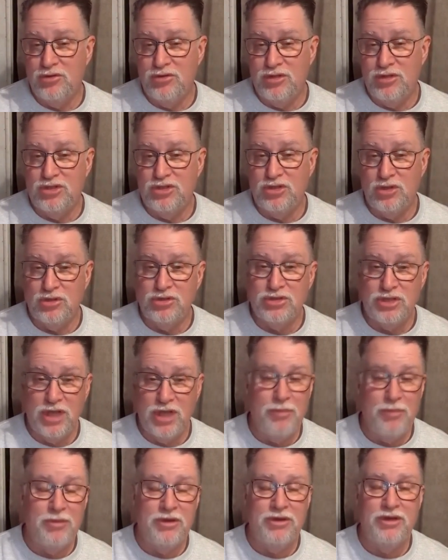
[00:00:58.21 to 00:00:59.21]
the church
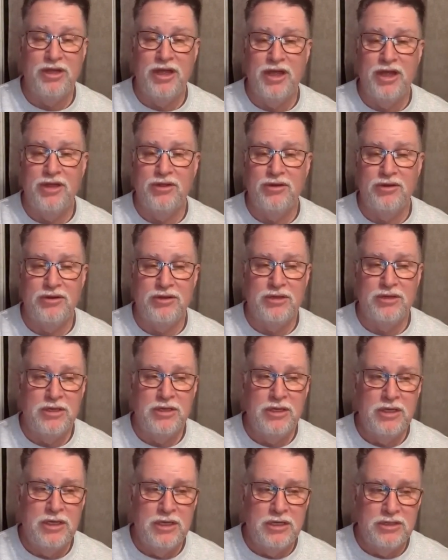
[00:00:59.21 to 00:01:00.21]
coming together. And
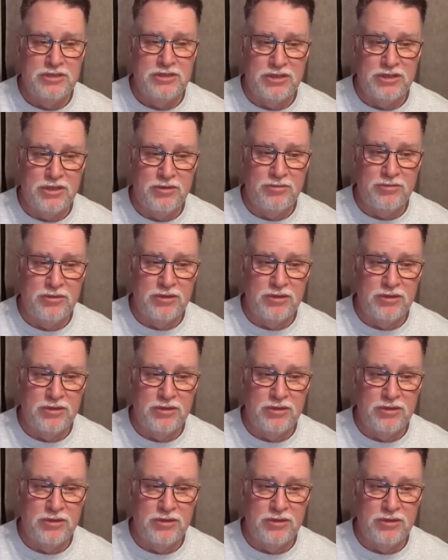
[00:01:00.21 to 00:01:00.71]
some